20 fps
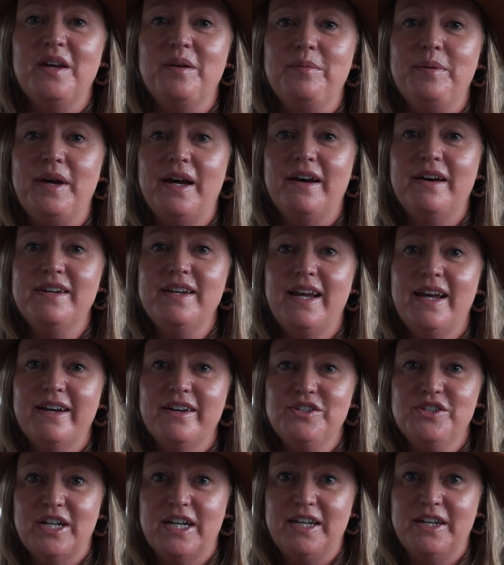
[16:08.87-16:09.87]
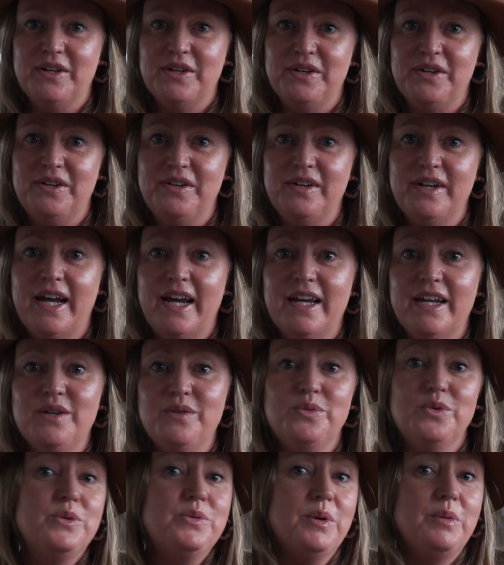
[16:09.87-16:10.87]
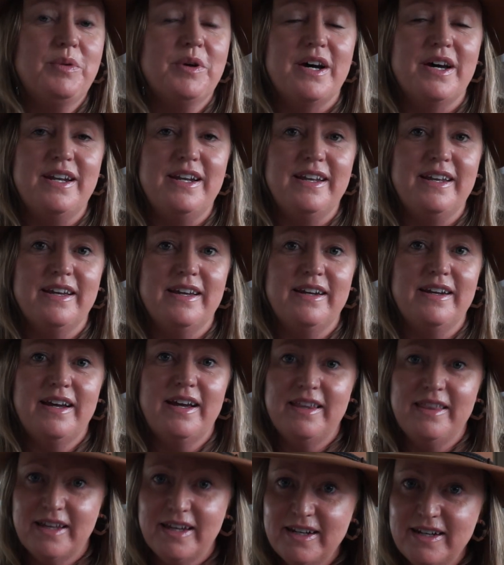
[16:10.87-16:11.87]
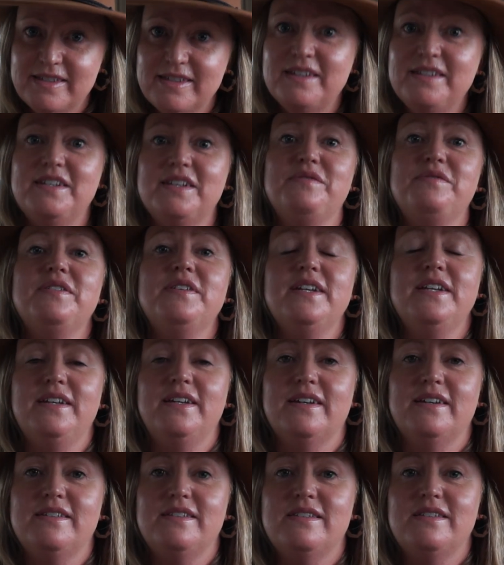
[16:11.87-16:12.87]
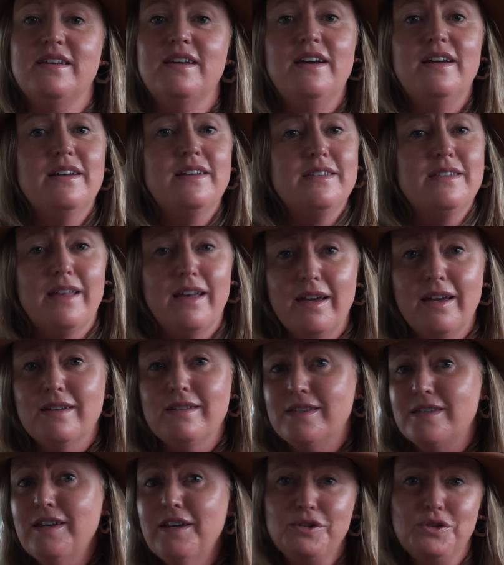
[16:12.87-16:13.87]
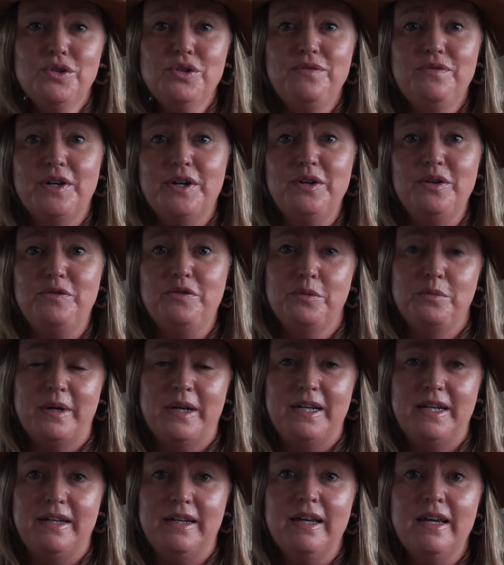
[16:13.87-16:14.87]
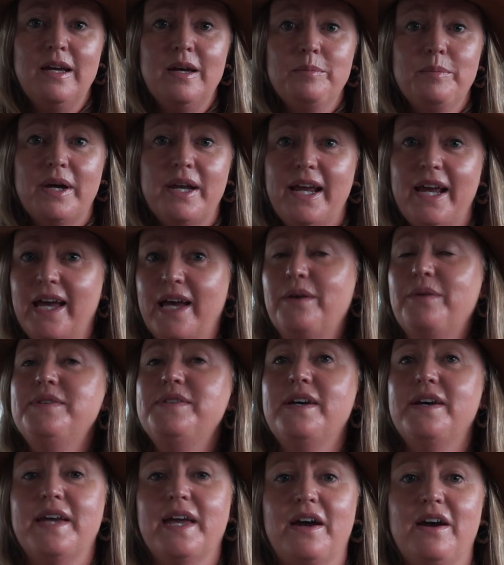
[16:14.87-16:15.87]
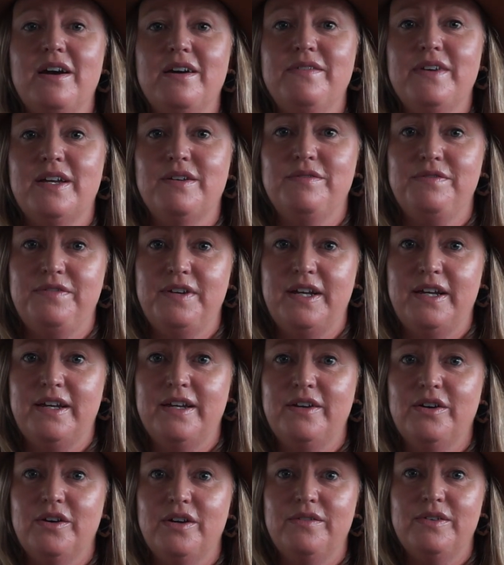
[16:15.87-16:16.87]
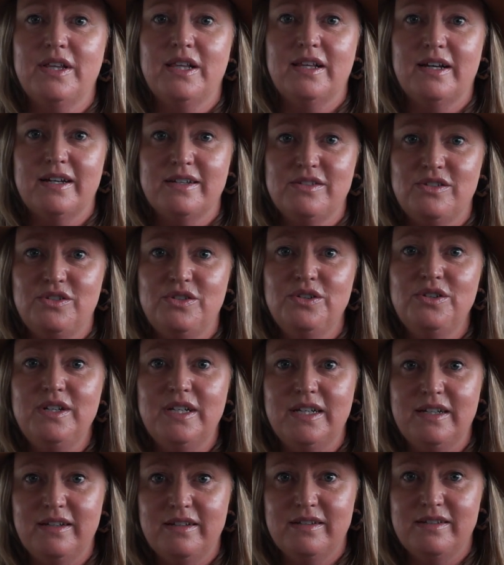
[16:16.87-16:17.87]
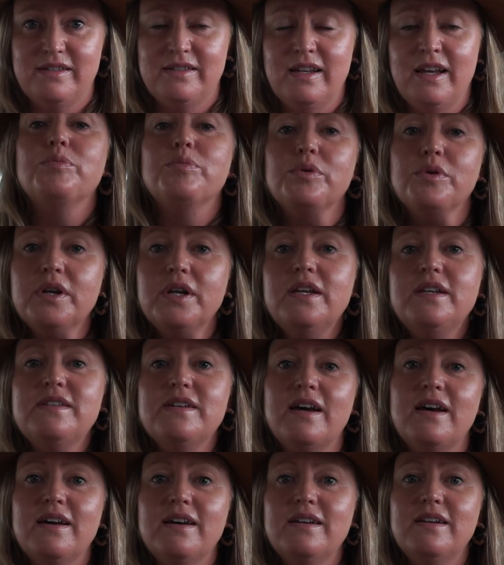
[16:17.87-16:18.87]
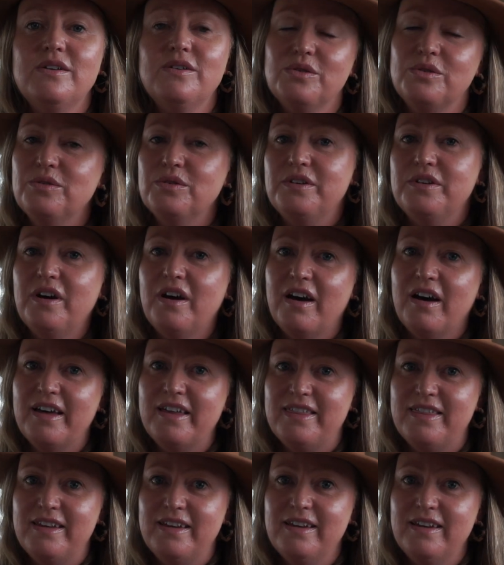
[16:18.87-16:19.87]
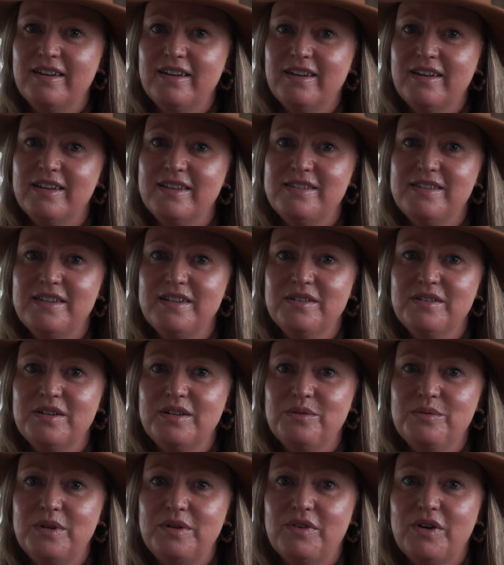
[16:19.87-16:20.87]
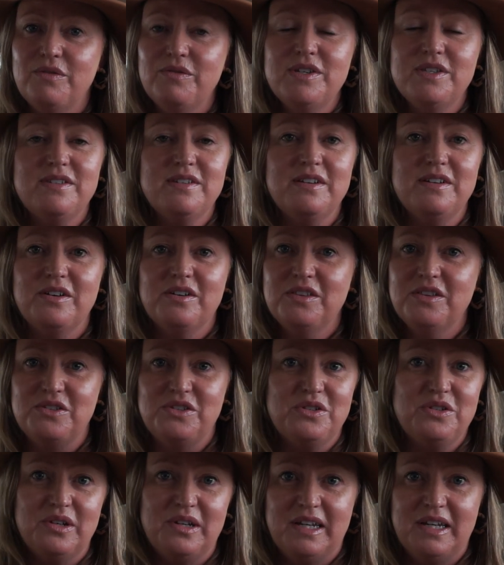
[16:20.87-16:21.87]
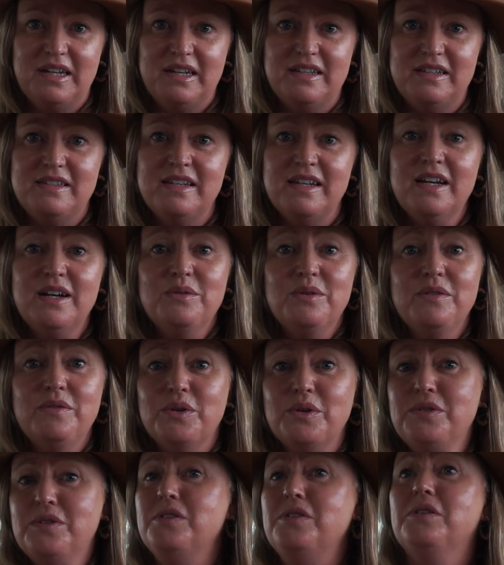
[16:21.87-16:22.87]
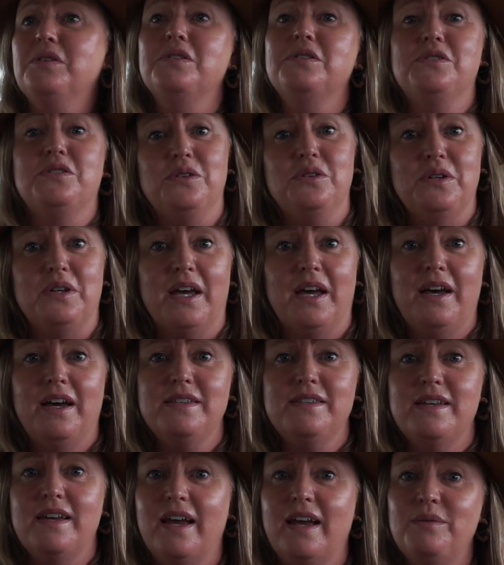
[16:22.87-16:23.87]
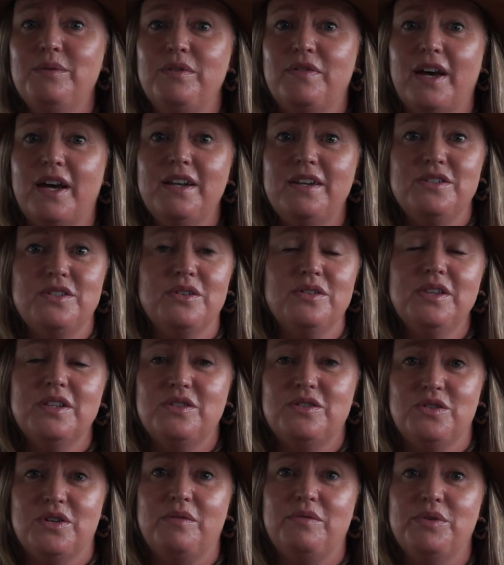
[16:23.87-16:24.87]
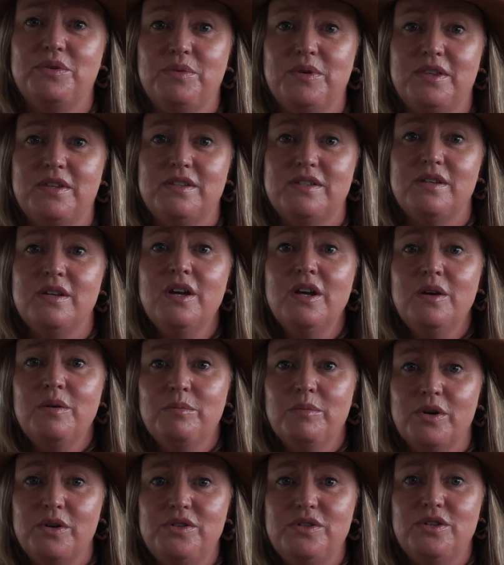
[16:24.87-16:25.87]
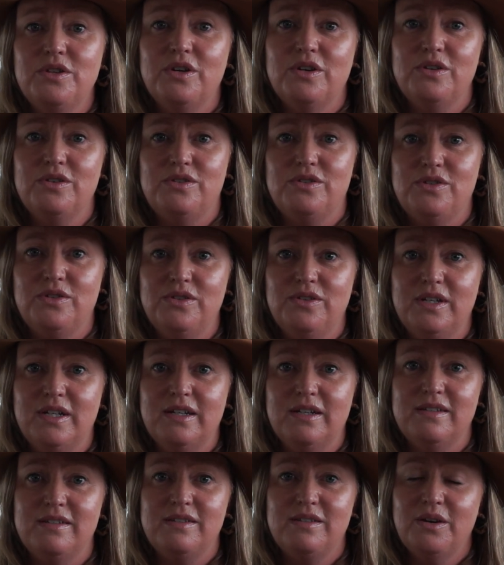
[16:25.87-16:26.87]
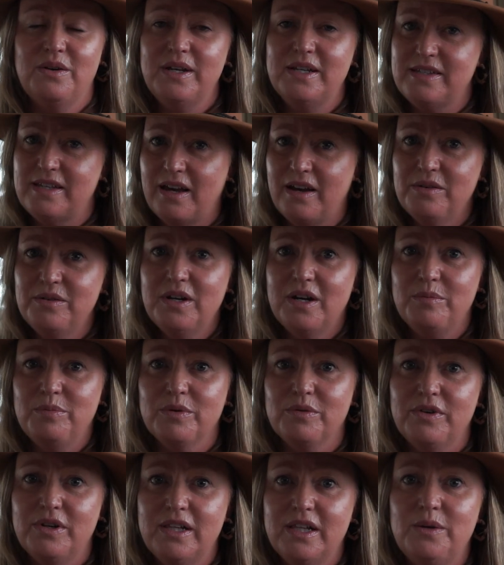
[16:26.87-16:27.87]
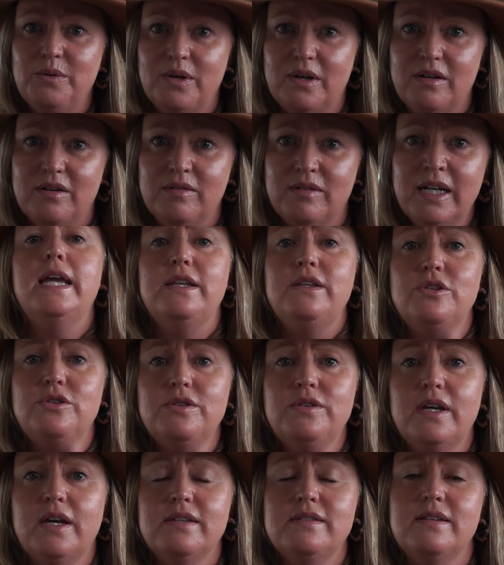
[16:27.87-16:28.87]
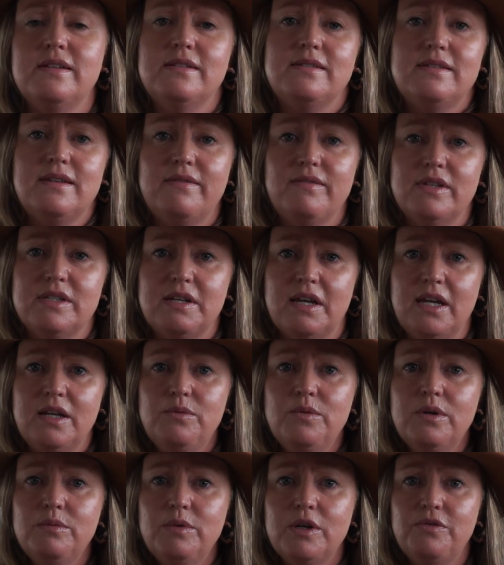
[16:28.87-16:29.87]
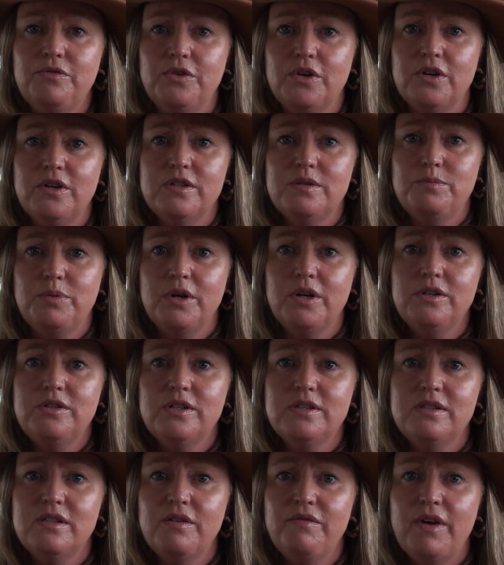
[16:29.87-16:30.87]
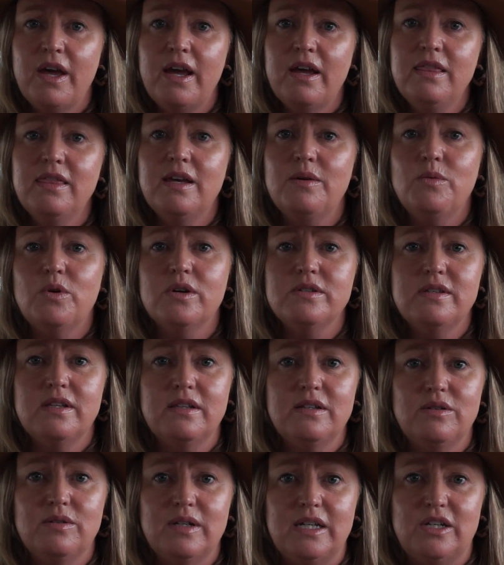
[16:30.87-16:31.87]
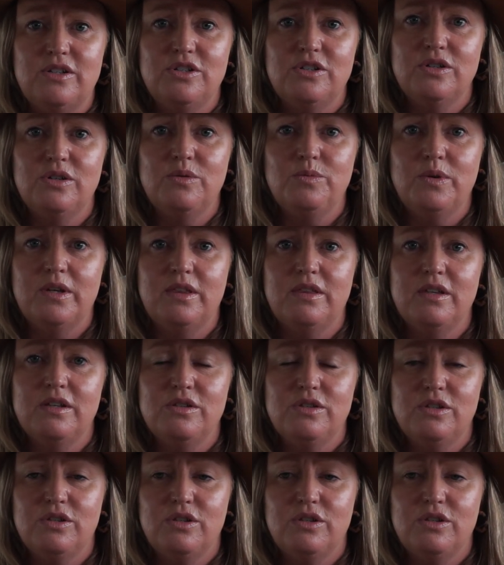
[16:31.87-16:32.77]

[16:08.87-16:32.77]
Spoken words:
about our Jayco and would we buy it again, and that is a definite yes. They are such good value for money. But how has our caravan fared over the last 2 years? Pretty darn good, I think, considering we've obviously got the 2 kids. We've also got 2 cats, and we've had a dog that's travelled with us most of those 2 years, so it's held up really well. In 2017, when we first purchased the van, there was a little issue with the